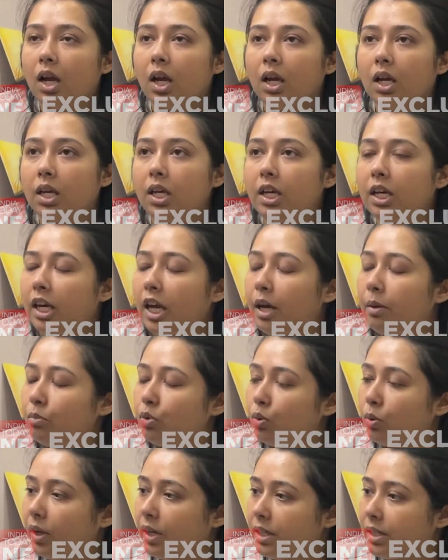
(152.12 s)
He came
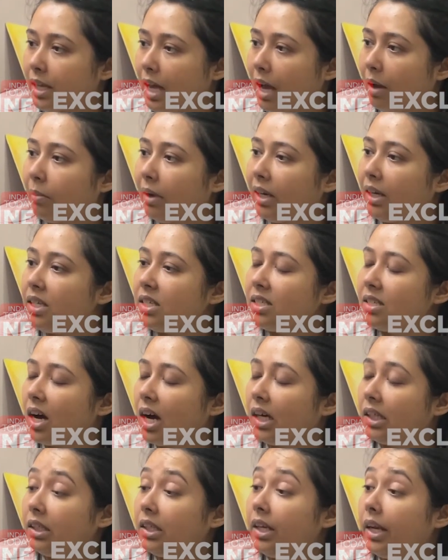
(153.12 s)
to Assam and he
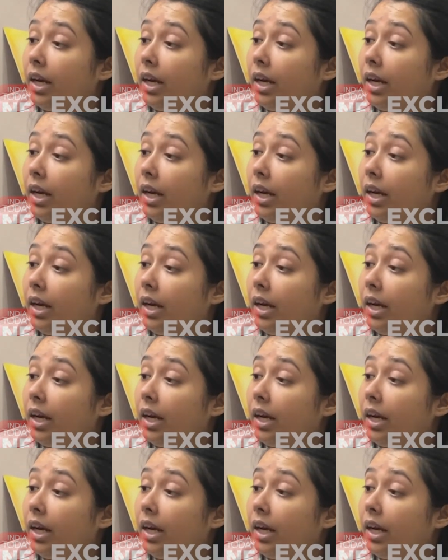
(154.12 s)
started